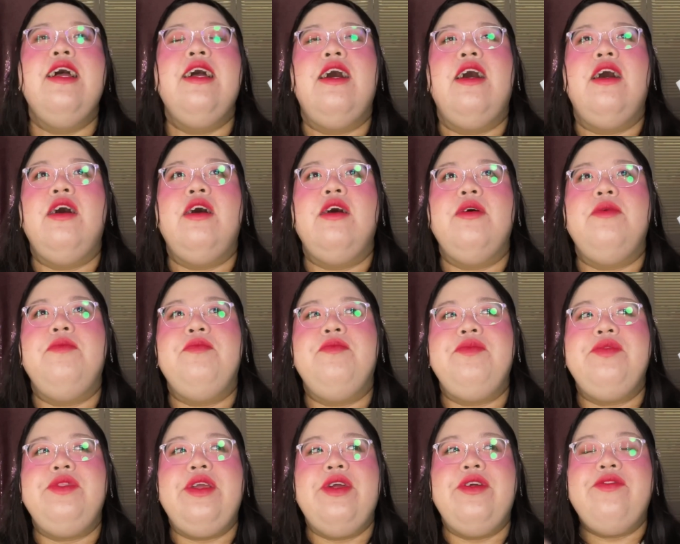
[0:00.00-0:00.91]

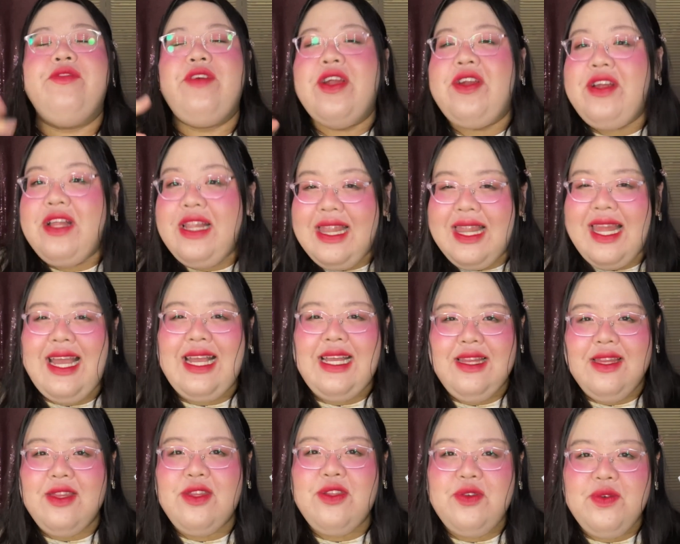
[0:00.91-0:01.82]
They're very
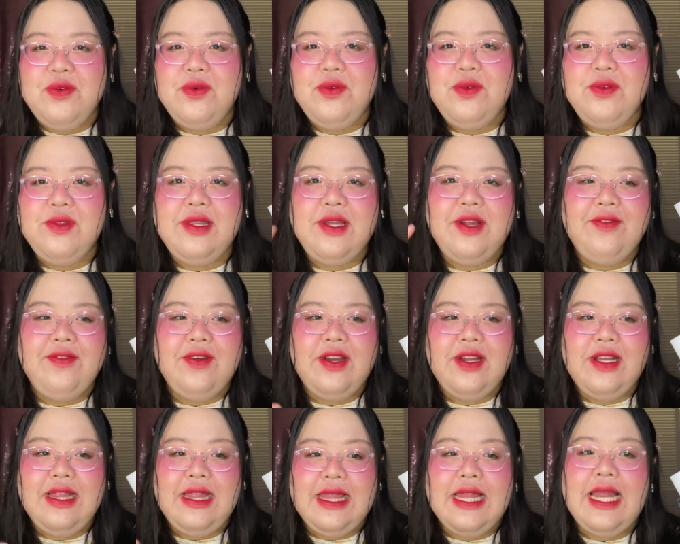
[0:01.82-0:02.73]
light too. They're
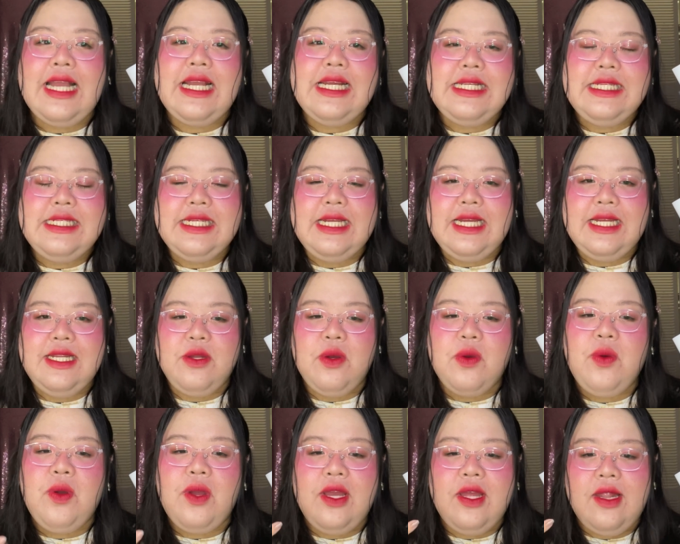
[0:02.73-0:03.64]
very light in
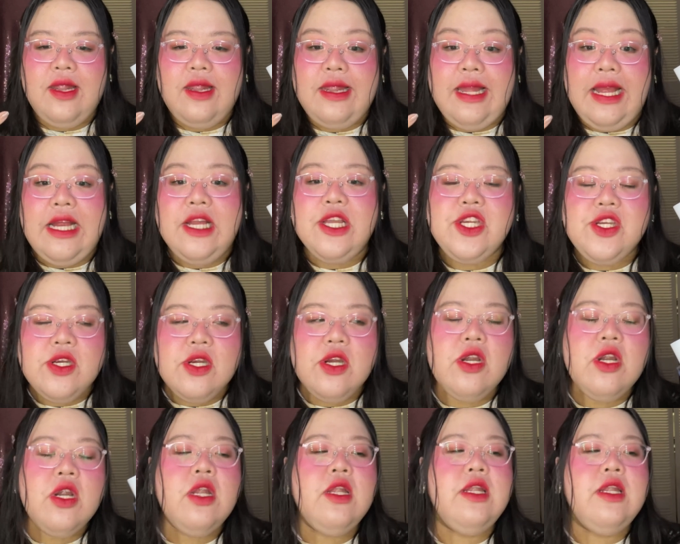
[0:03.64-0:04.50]
nature.